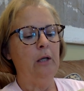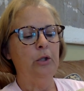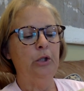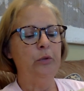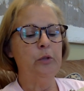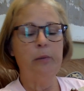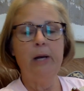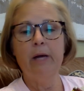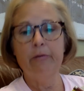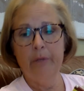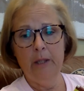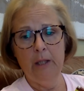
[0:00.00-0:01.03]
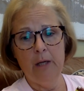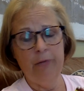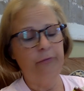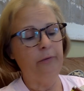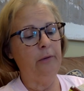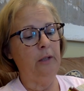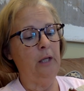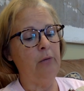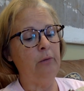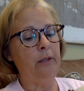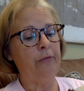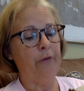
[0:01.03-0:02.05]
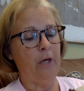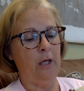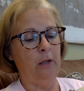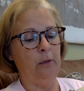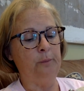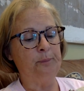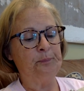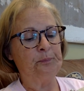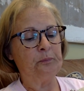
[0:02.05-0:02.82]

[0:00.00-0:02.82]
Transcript: she was painfully lon- lonely for home.